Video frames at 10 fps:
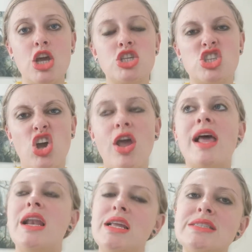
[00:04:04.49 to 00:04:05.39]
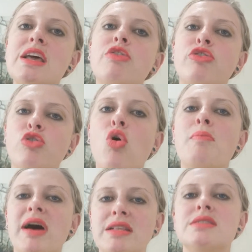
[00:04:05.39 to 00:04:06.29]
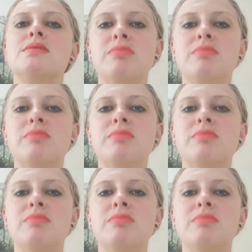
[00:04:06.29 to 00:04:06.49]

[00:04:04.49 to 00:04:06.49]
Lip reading: So let's say 4 months,